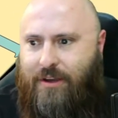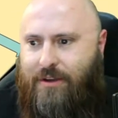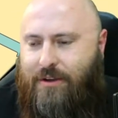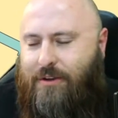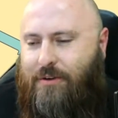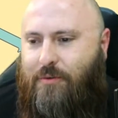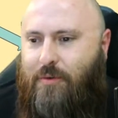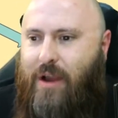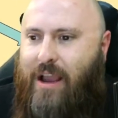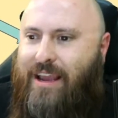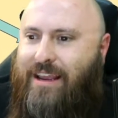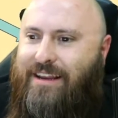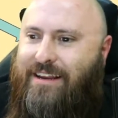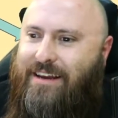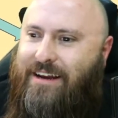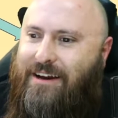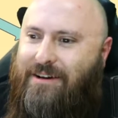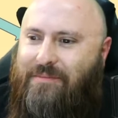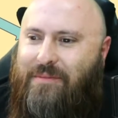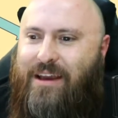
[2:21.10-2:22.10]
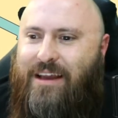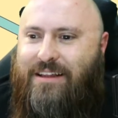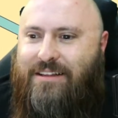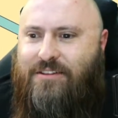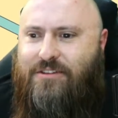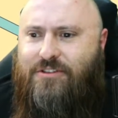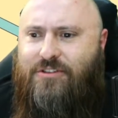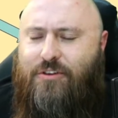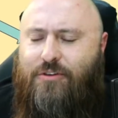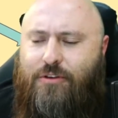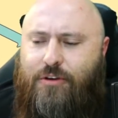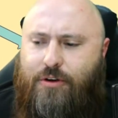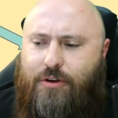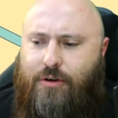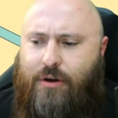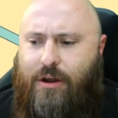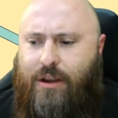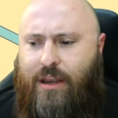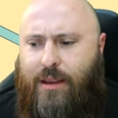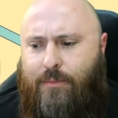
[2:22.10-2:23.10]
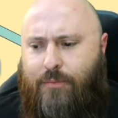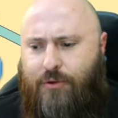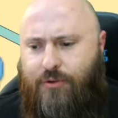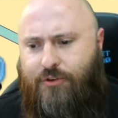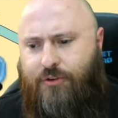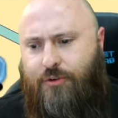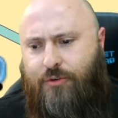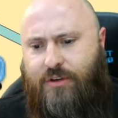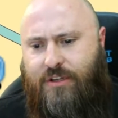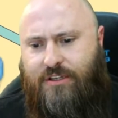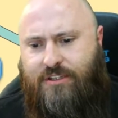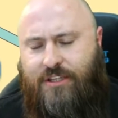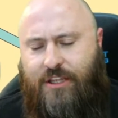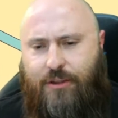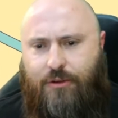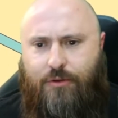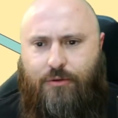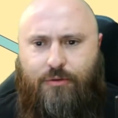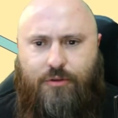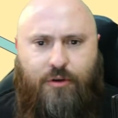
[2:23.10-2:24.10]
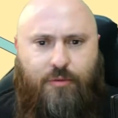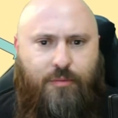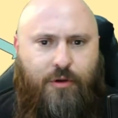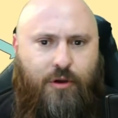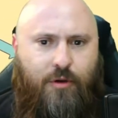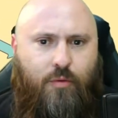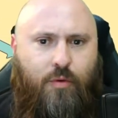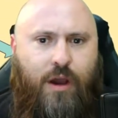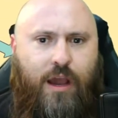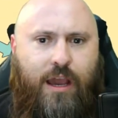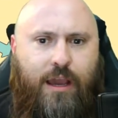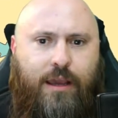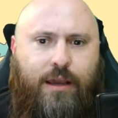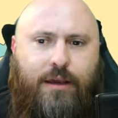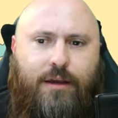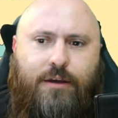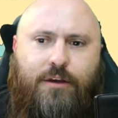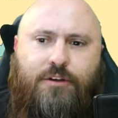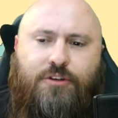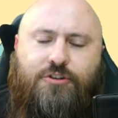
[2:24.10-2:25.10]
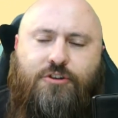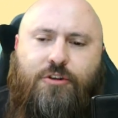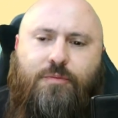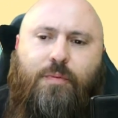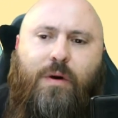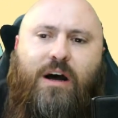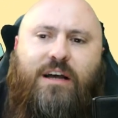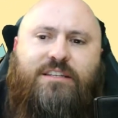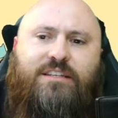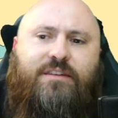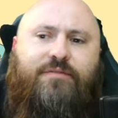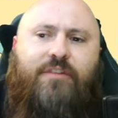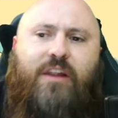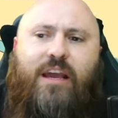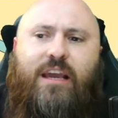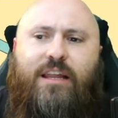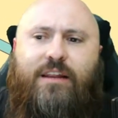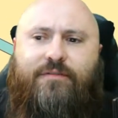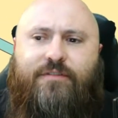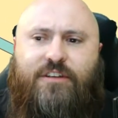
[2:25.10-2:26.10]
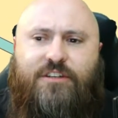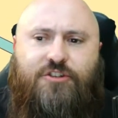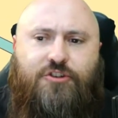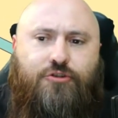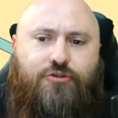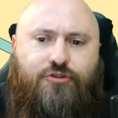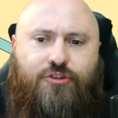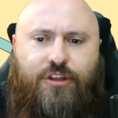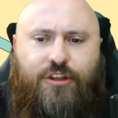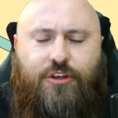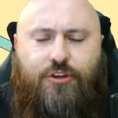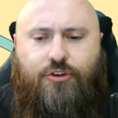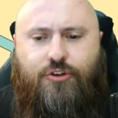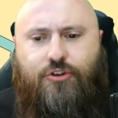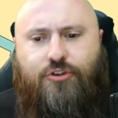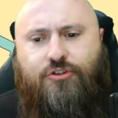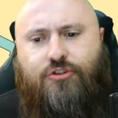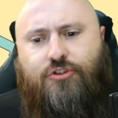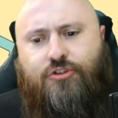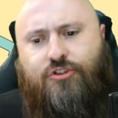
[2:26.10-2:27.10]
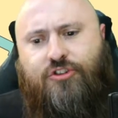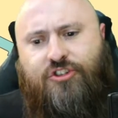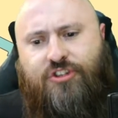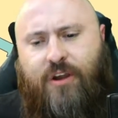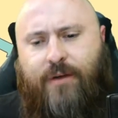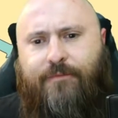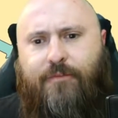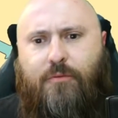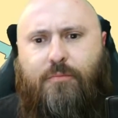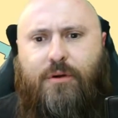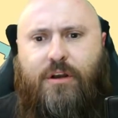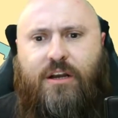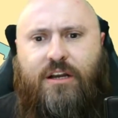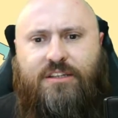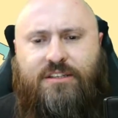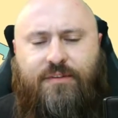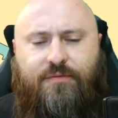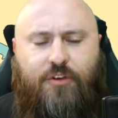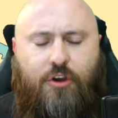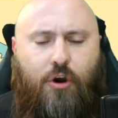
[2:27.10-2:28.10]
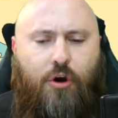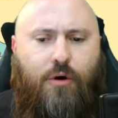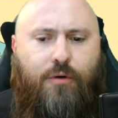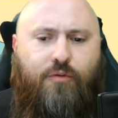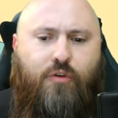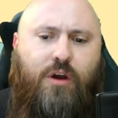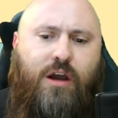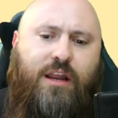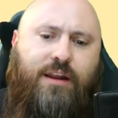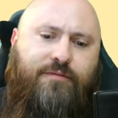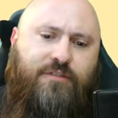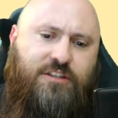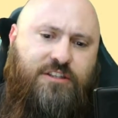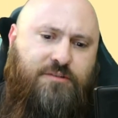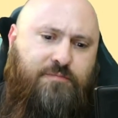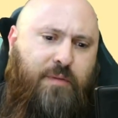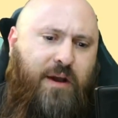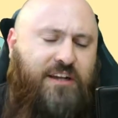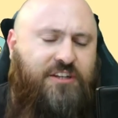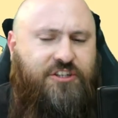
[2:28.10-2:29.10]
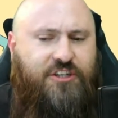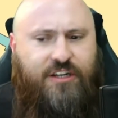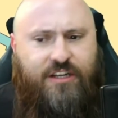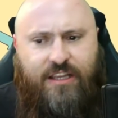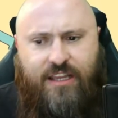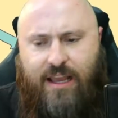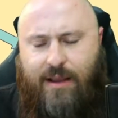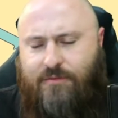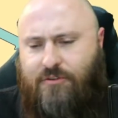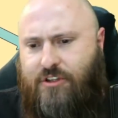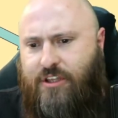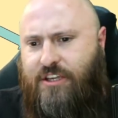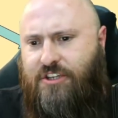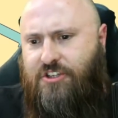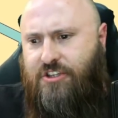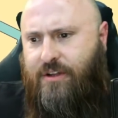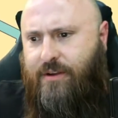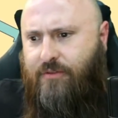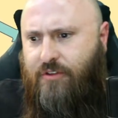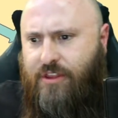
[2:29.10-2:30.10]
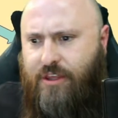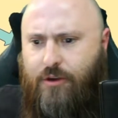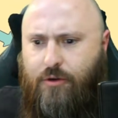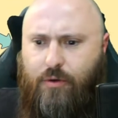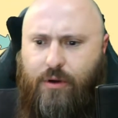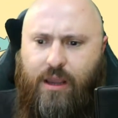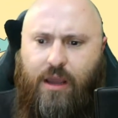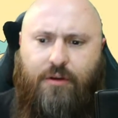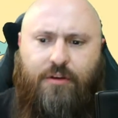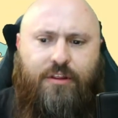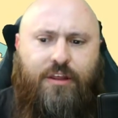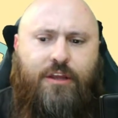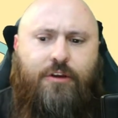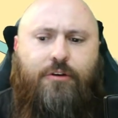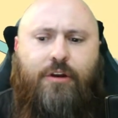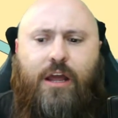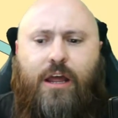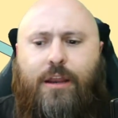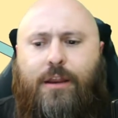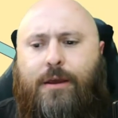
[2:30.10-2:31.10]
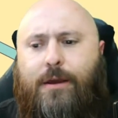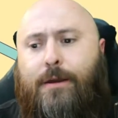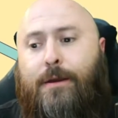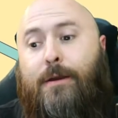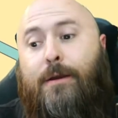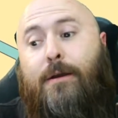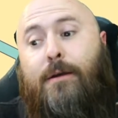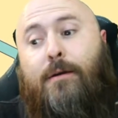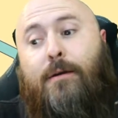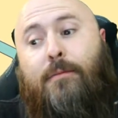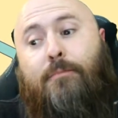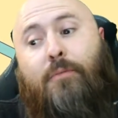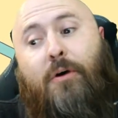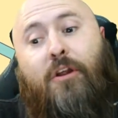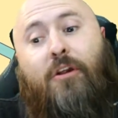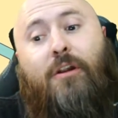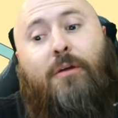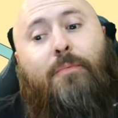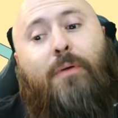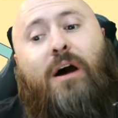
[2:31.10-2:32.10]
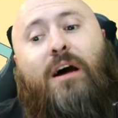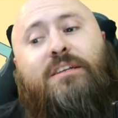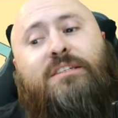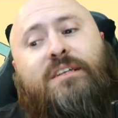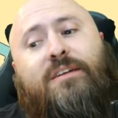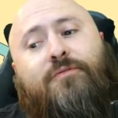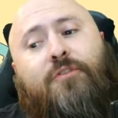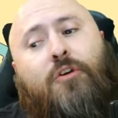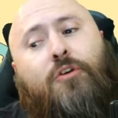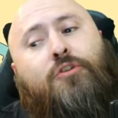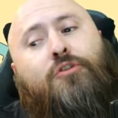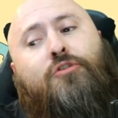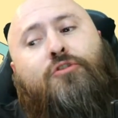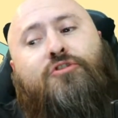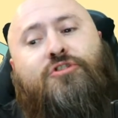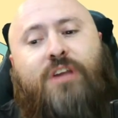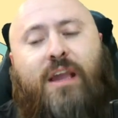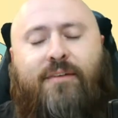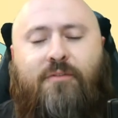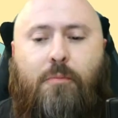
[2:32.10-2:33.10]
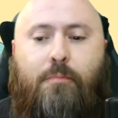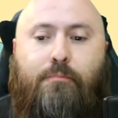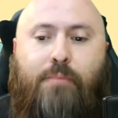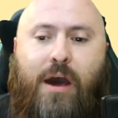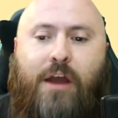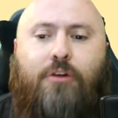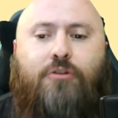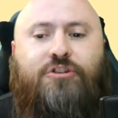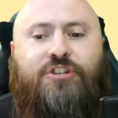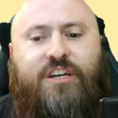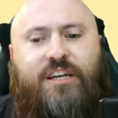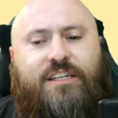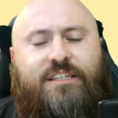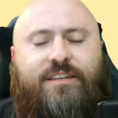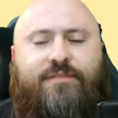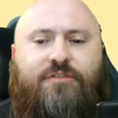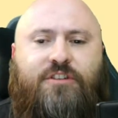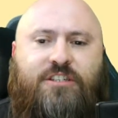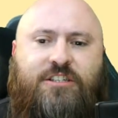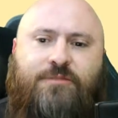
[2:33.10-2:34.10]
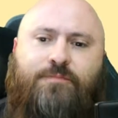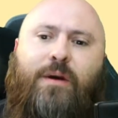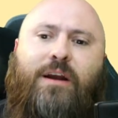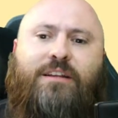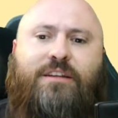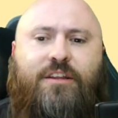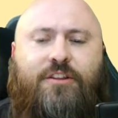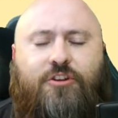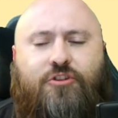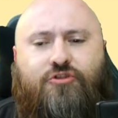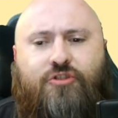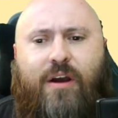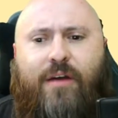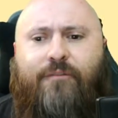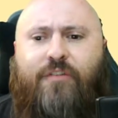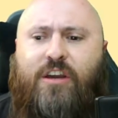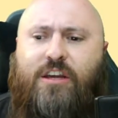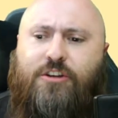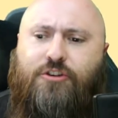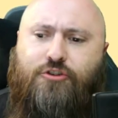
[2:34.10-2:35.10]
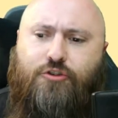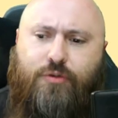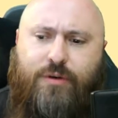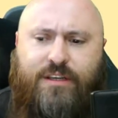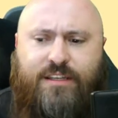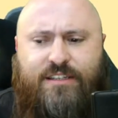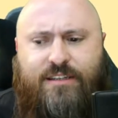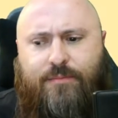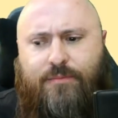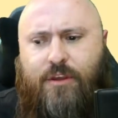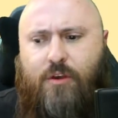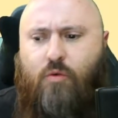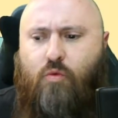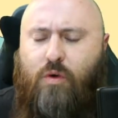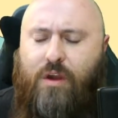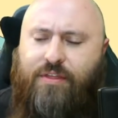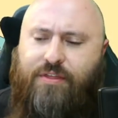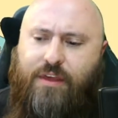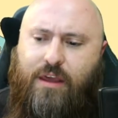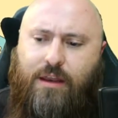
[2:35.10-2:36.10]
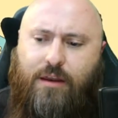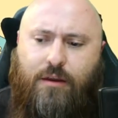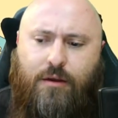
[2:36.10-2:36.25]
right? And so they're unable to continue their merry way. So the positive negative is usually the users suffer because of the overhead of inspection and encapsulation and everything going out to the internet. But on a positive note, you usually have a better chance of inspecting the traffic and doing something with it,